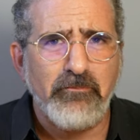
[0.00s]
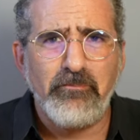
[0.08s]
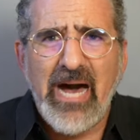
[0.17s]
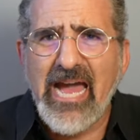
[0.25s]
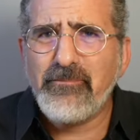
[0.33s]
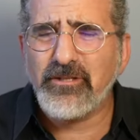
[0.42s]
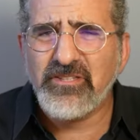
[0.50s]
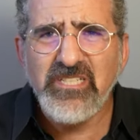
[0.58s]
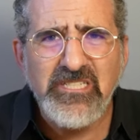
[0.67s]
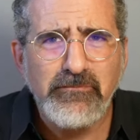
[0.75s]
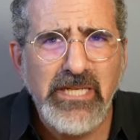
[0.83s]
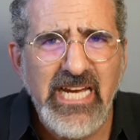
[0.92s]
Bible
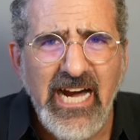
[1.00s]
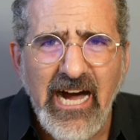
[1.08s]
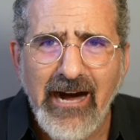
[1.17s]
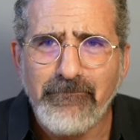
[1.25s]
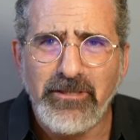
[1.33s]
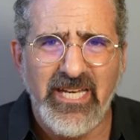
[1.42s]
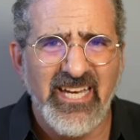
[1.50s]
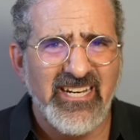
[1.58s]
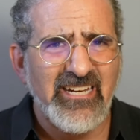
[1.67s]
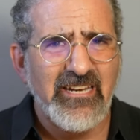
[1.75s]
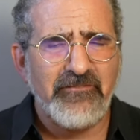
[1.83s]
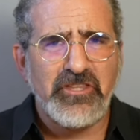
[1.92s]
needs to be
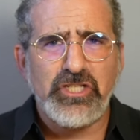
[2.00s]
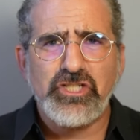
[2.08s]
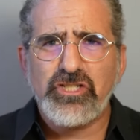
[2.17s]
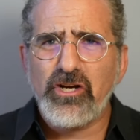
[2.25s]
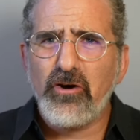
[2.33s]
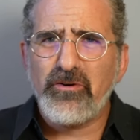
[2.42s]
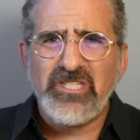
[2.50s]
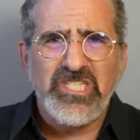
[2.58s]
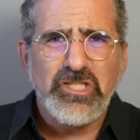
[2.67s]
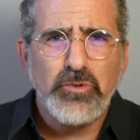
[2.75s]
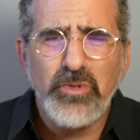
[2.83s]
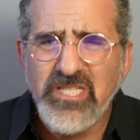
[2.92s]
complicated. If the show is
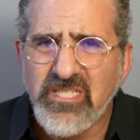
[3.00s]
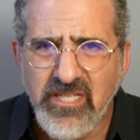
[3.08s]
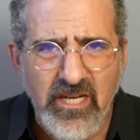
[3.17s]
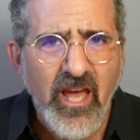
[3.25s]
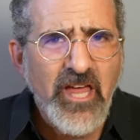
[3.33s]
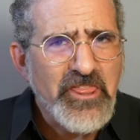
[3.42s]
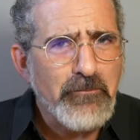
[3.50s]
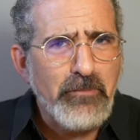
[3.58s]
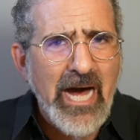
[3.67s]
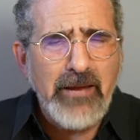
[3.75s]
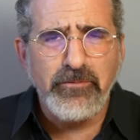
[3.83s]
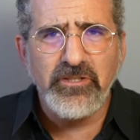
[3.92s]
twisted, the
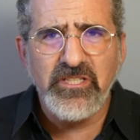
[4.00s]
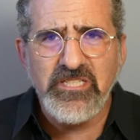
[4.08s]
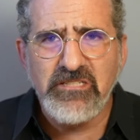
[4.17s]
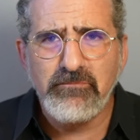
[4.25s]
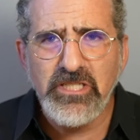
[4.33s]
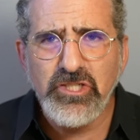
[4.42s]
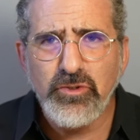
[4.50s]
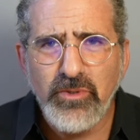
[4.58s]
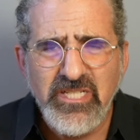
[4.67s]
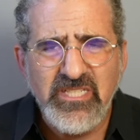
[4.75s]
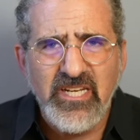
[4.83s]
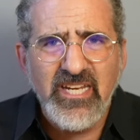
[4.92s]
Bible needs to be
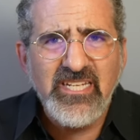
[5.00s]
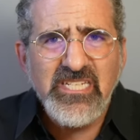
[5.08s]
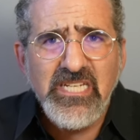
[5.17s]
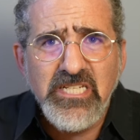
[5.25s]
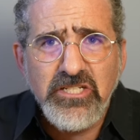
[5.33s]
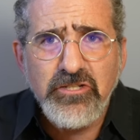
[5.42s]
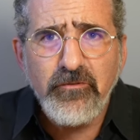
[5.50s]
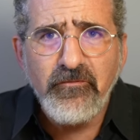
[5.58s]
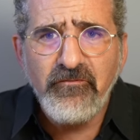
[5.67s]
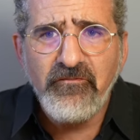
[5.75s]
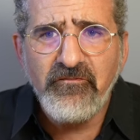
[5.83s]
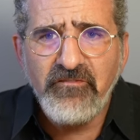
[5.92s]
twisted. It needs to
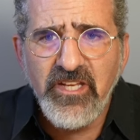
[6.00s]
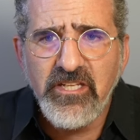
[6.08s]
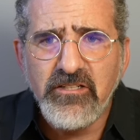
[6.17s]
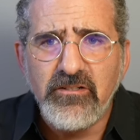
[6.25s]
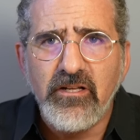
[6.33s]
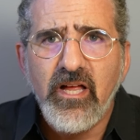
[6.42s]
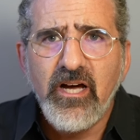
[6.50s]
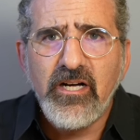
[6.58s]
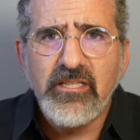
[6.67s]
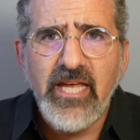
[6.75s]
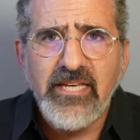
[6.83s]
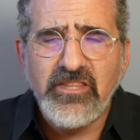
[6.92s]
feel
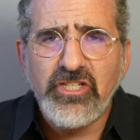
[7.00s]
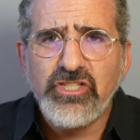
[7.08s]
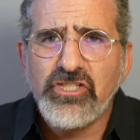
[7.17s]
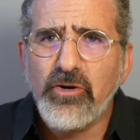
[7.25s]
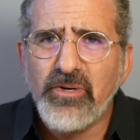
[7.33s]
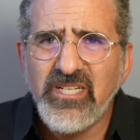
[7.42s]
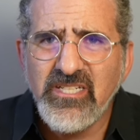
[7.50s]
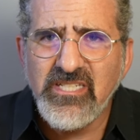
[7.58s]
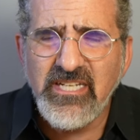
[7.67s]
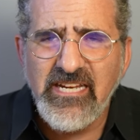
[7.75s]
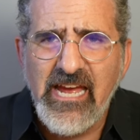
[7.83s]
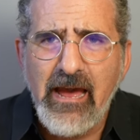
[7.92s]
like the show. It needs
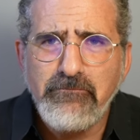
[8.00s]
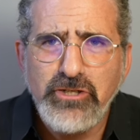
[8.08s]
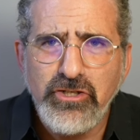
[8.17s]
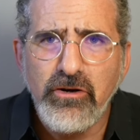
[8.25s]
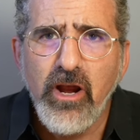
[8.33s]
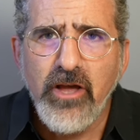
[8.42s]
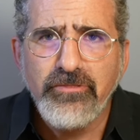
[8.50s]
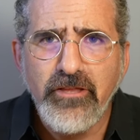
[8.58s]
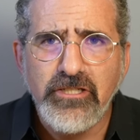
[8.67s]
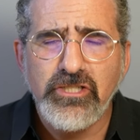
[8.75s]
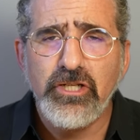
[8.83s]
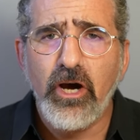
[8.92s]
to capture
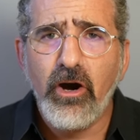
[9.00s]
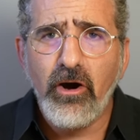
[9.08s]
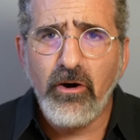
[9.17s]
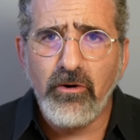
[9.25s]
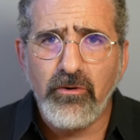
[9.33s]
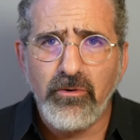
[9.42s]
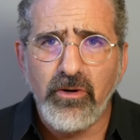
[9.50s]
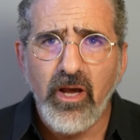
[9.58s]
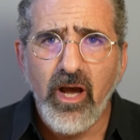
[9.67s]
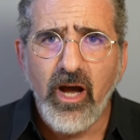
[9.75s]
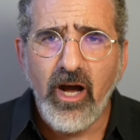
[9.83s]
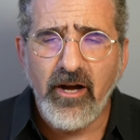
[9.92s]
the tone
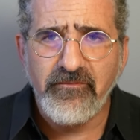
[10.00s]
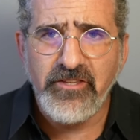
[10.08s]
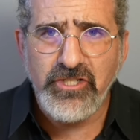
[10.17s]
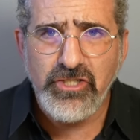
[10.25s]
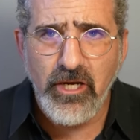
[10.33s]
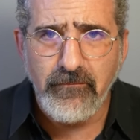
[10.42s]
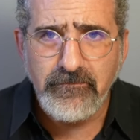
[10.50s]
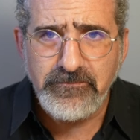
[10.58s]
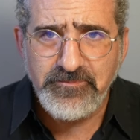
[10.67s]
of the show.